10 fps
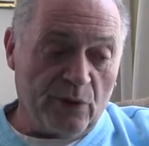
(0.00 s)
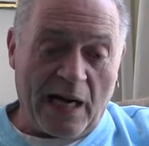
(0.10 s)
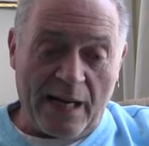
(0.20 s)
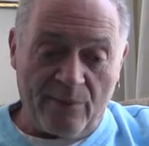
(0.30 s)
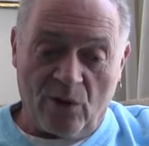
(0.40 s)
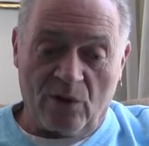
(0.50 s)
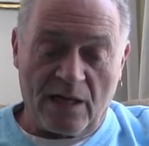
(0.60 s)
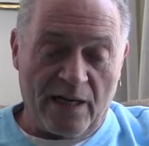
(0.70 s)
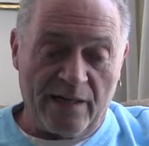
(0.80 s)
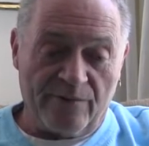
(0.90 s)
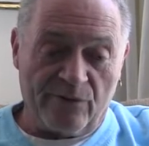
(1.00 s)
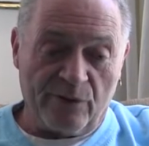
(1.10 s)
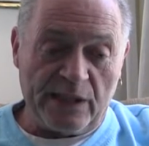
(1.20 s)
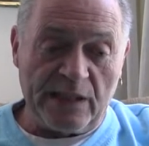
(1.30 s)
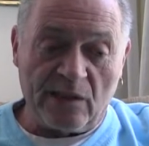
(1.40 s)
primal kind of
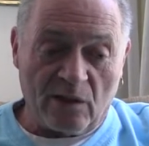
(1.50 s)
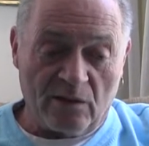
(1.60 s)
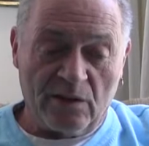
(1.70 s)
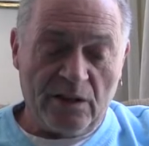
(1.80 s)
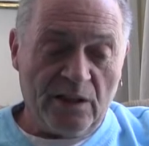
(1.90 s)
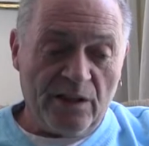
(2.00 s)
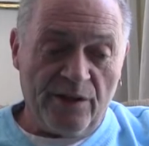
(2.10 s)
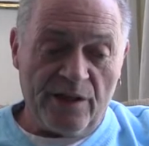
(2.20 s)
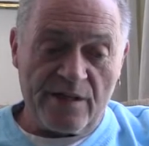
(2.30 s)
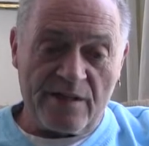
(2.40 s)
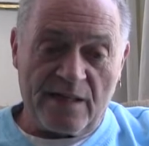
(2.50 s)
realness